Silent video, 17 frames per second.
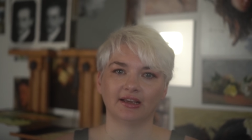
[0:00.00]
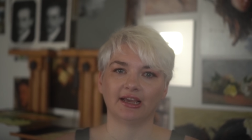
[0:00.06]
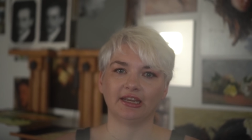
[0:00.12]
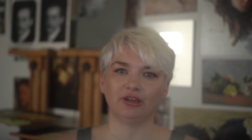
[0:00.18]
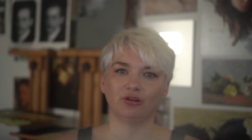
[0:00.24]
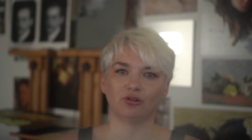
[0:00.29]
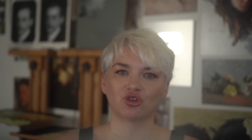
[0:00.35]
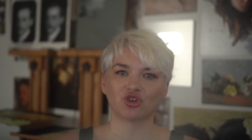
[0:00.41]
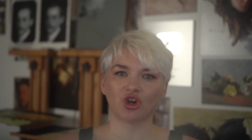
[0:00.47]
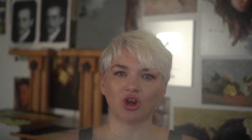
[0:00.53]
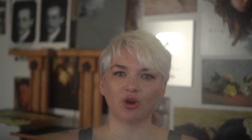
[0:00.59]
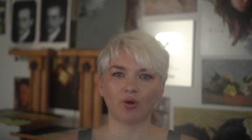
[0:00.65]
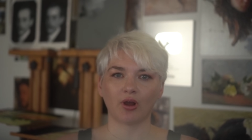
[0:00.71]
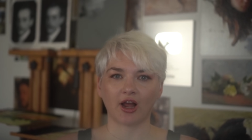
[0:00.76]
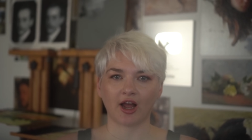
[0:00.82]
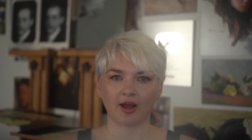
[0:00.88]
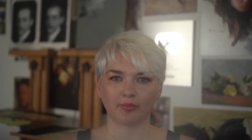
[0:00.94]
and you
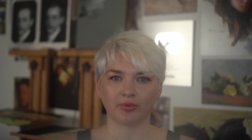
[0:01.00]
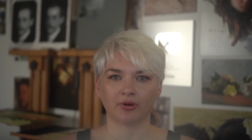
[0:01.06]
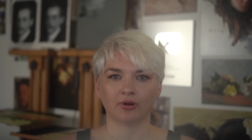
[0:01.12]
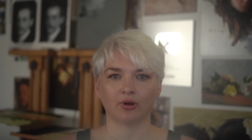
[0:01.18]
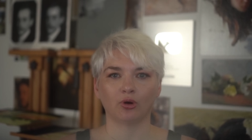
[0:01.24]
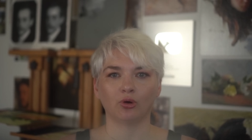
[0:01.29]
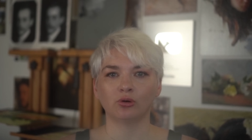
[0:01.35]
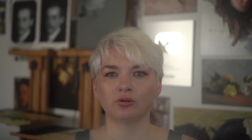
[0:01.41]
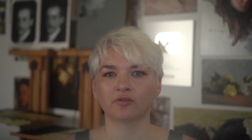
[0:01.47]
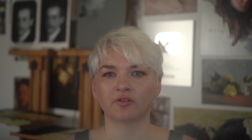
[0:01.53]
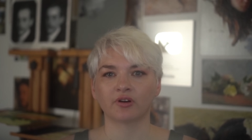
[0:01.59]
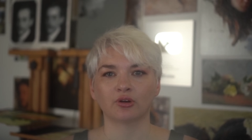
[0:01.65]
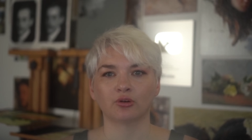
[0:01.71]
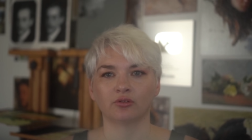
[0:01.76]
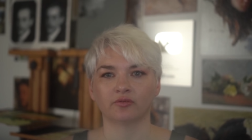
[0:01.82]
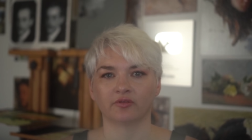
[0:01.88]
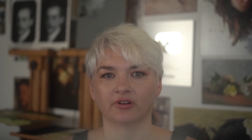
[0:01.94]
show up over
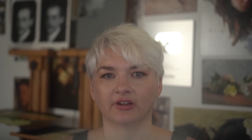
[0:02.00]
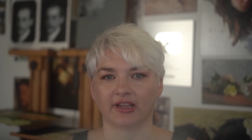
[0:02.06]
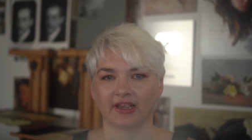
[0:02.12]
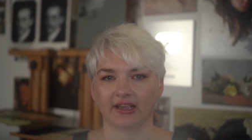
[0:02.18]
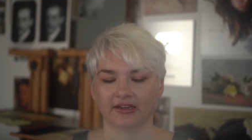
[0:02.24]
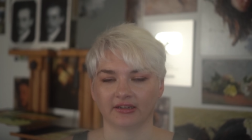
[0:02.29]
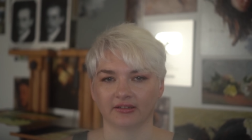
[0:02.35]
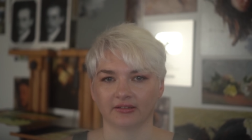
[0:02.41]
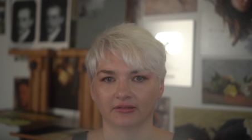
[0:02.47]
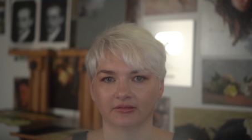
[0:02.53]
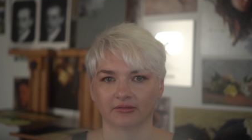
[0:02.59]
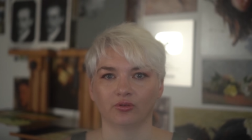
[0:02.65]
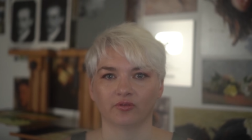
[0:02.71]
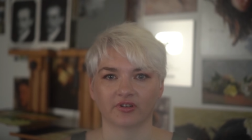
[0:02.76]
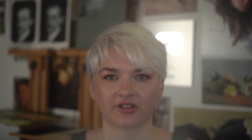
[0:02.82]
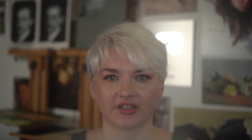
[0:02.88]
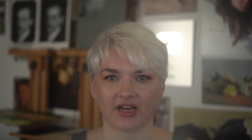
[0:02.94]
and over again
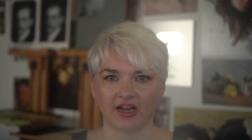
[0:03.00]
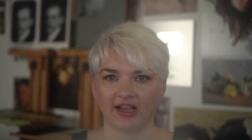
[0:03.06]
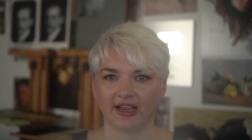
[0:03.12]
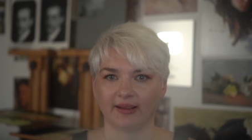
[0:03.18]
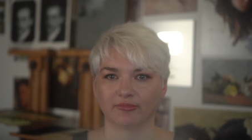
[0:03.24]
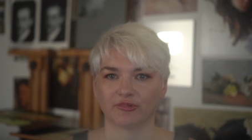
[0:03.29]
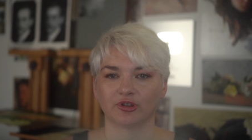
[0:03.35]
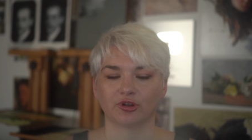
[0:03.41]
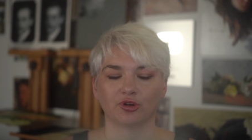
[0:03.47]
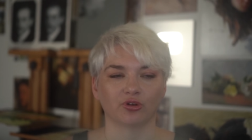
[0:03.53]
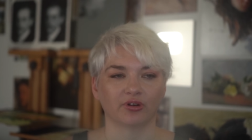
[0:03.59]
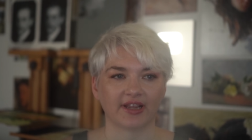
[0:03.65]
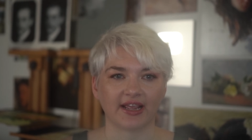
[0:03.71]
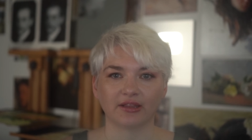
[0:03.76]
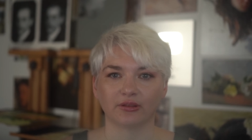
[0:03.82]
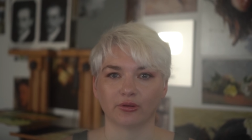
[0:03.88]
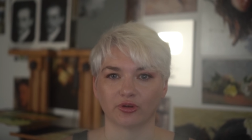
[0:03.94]
over time to
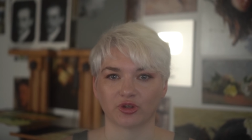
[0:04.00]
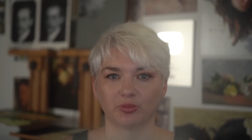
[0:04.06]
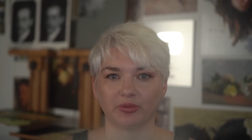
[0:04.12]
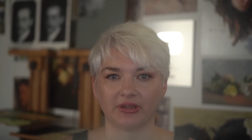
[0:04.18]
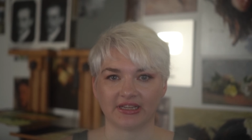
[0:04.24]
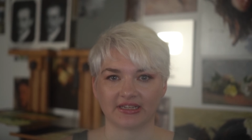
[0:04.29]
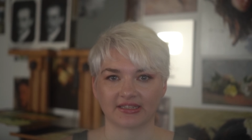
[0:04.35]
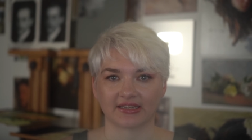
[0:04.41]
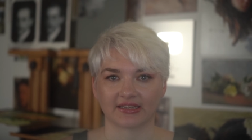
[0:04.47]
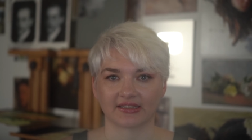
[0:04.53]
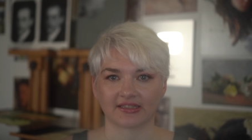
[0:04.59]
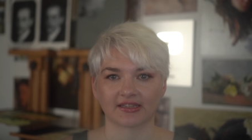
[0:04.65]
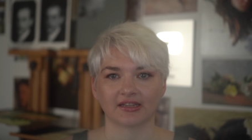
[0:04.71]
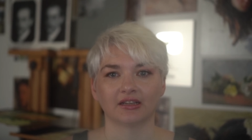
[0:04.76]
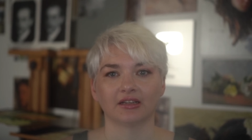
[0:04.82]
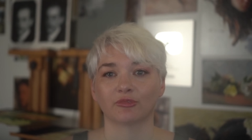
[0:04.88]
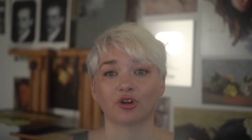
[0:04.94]
create those
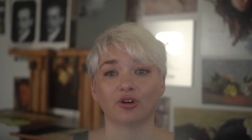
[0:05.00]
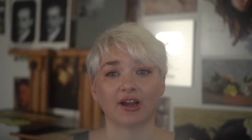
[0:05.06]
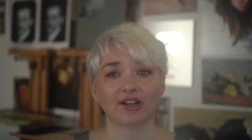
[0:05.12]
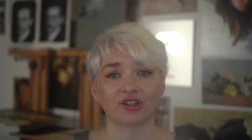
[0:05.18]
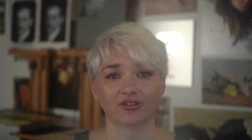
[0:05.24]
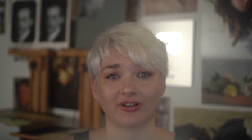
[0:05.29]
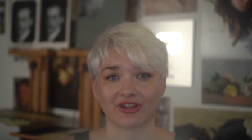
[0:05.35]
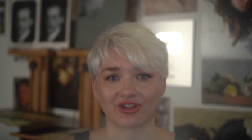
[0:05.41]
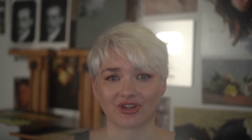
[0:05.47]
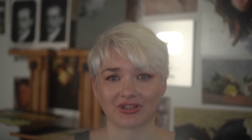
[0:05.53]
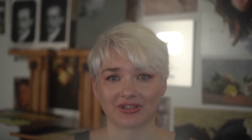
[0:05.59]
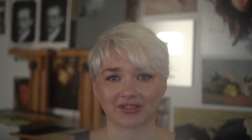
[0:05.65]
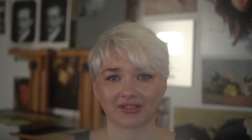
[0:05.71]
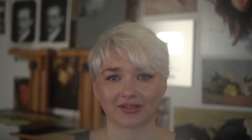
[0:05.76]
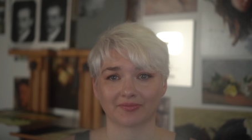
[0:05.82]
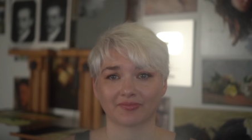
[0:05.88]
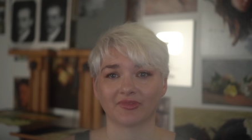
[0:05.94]
pieces,
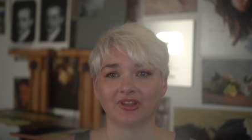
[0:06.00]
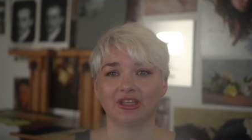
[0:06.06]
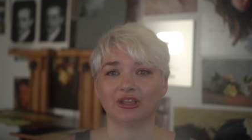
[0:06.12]
congratulations.